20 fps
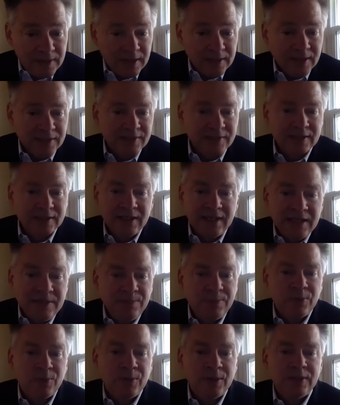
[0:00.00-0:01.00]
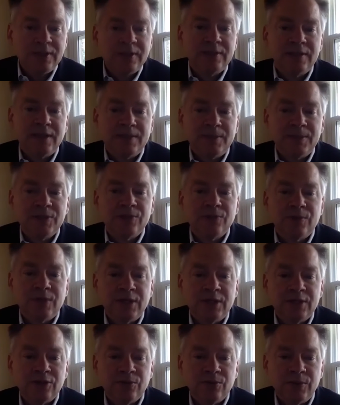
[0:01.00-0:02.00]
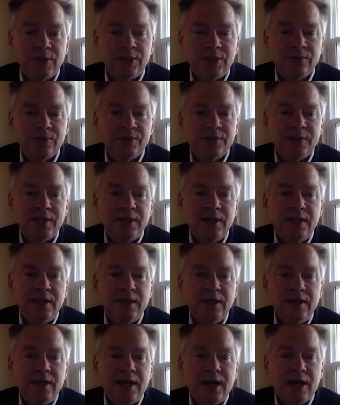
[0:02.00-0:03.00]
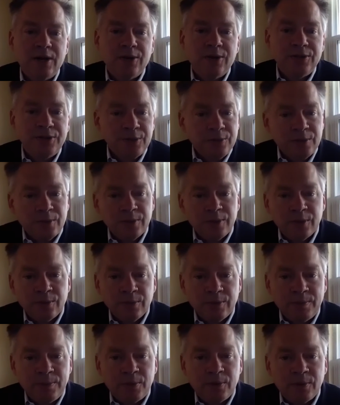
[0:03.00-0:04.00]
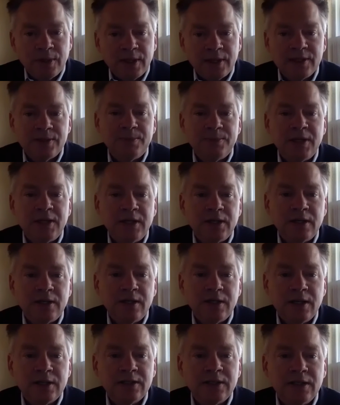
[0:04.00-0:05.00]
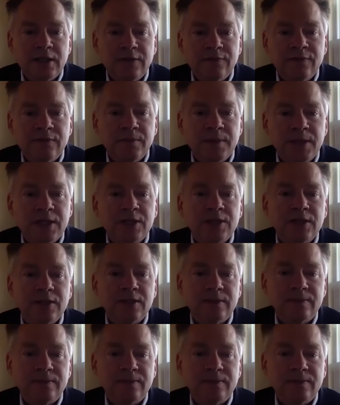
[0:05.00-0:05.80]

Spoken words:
That's a key point in demonstrating to readers how thorough their reporting has been in collecting information.